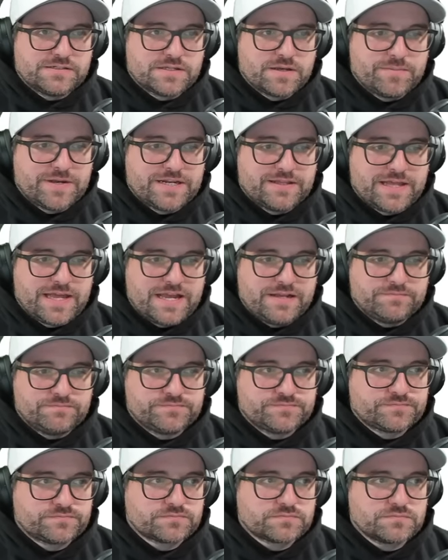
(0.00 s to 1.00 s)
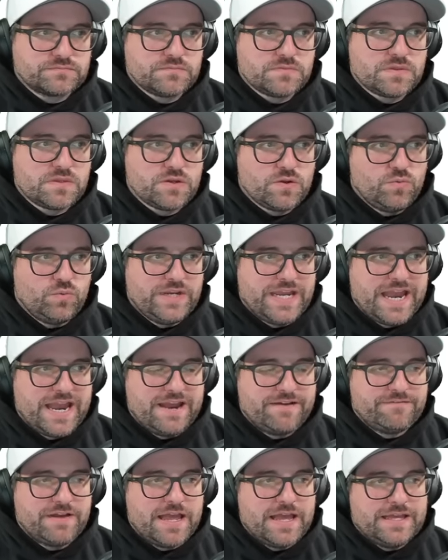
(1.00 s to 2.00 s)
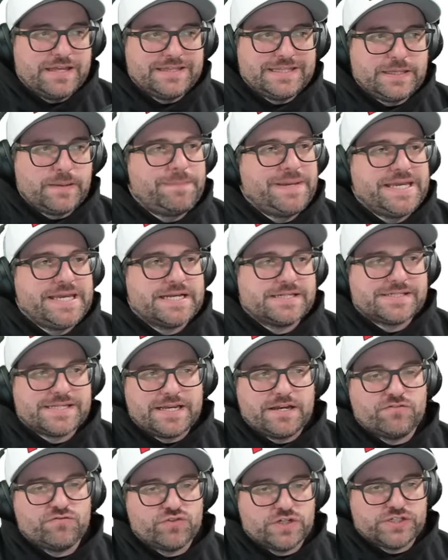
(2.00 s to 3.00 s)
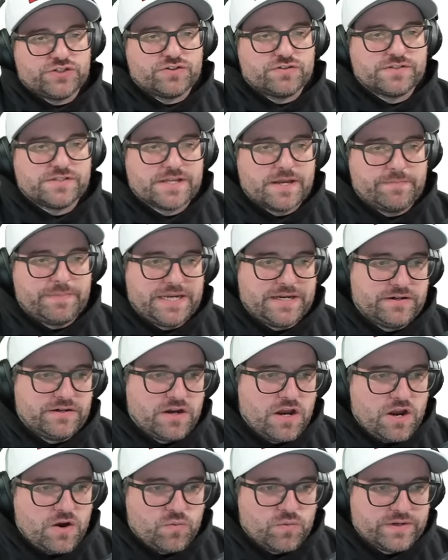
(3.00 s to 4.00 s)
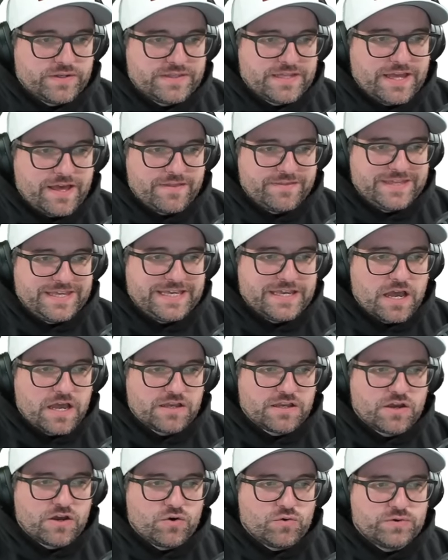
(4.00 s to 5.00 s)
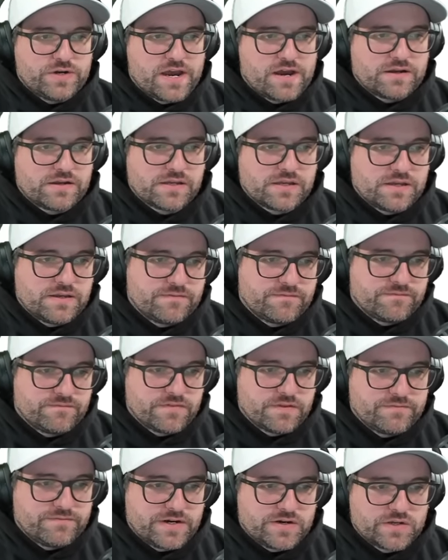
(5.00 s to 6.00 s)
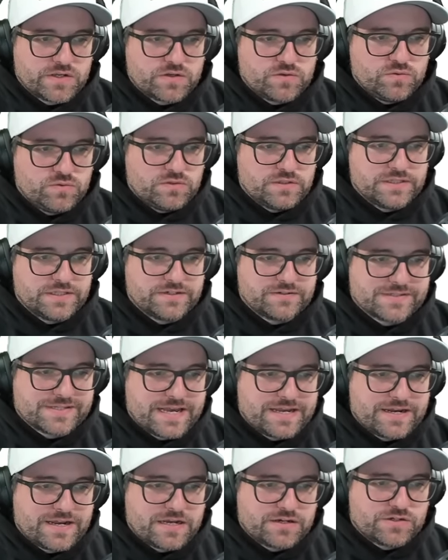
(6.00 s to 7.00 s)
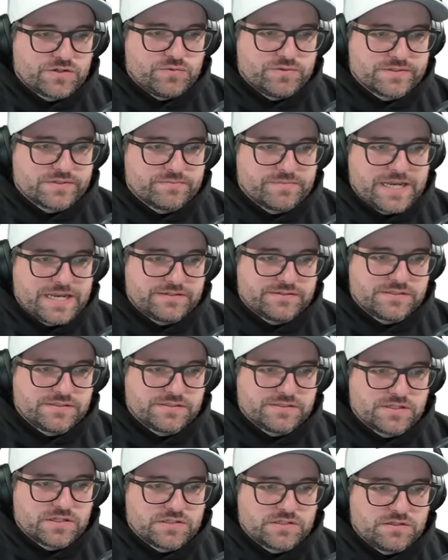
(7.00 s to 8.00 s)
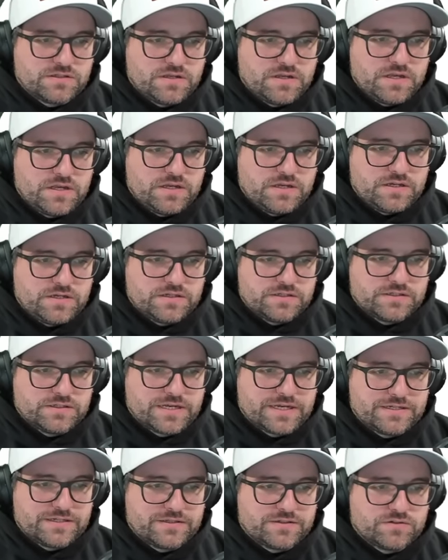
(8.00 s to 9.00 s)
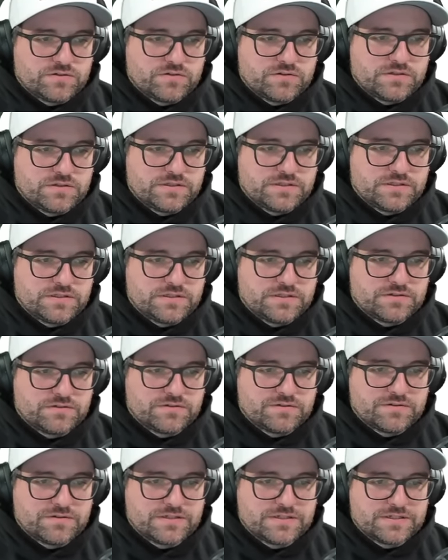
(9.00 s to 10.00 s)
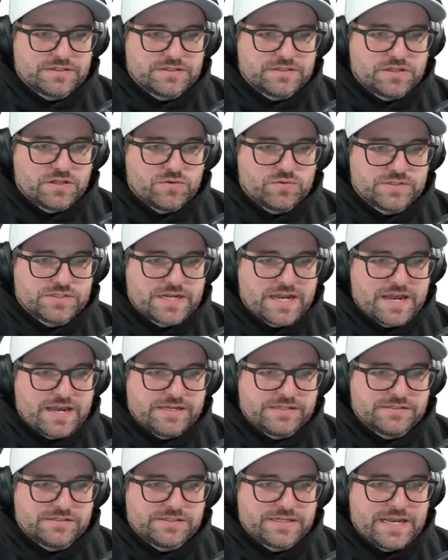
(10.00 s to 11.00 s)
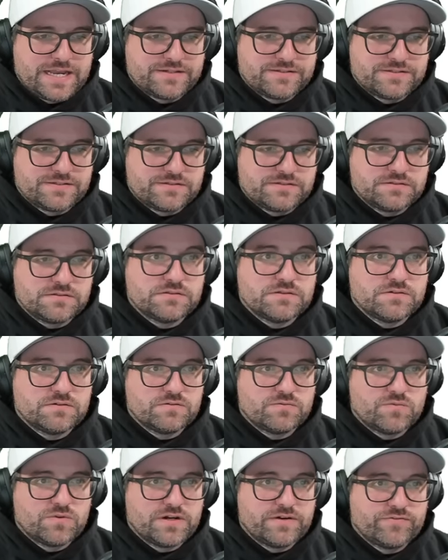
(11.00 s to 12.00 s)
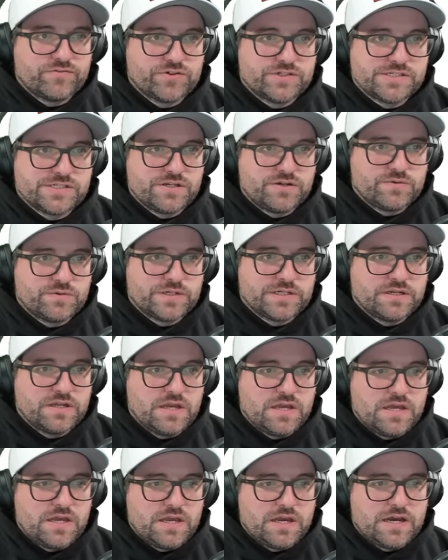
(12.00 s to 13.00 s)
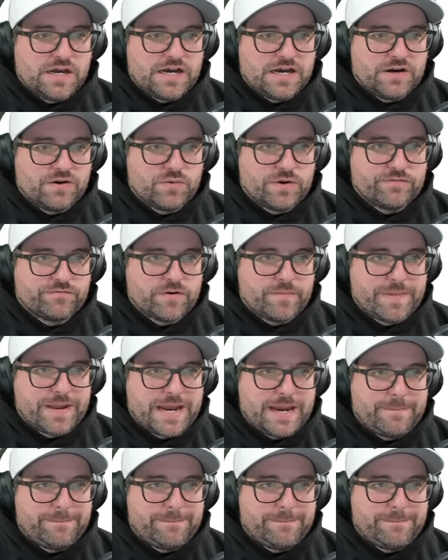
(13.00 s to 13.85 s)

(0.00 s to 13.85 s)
come out of that. We have the PSA original sub here with the, the Koduck. Very cool. Little Psyduck doing some dances. Got a little, little closed eyes dancing, whatever he's doing. Uh, went from a